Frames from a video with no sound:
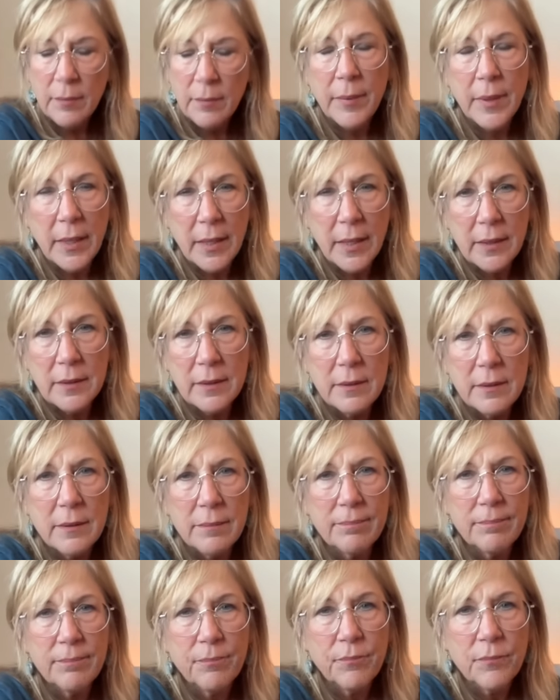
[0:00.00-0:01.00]
but it's
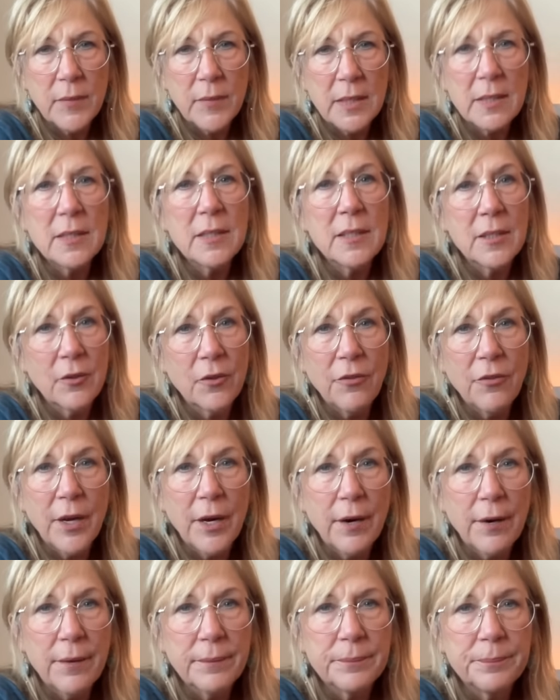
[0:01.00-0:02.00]
still
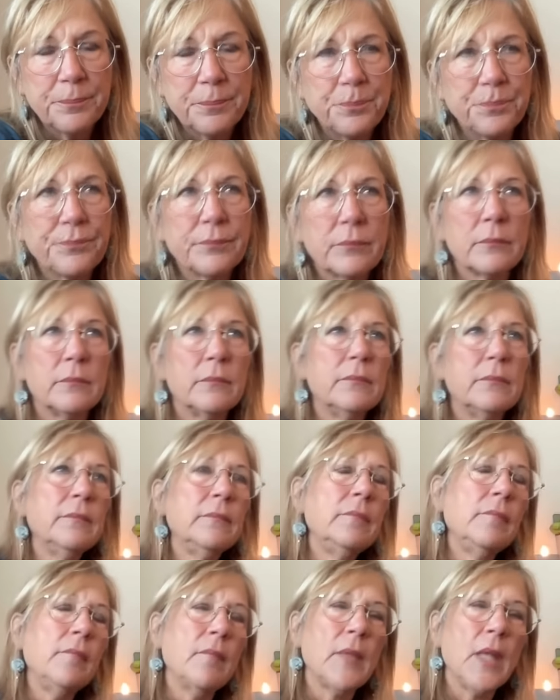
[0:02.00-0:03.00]
there.
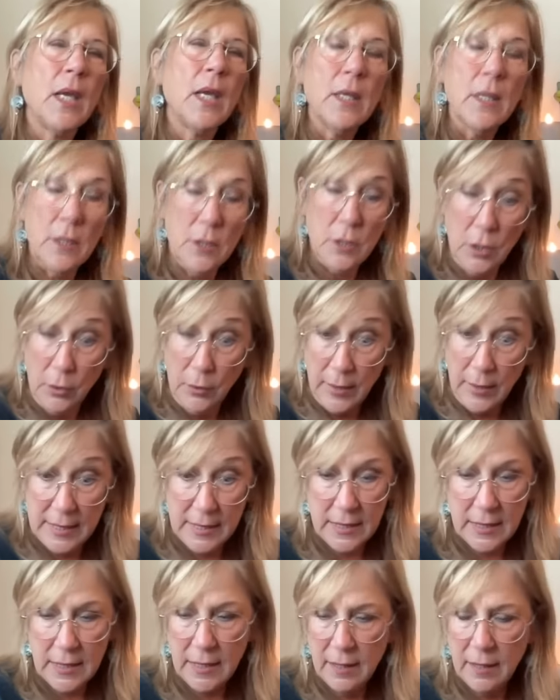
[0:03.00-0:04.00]
So I see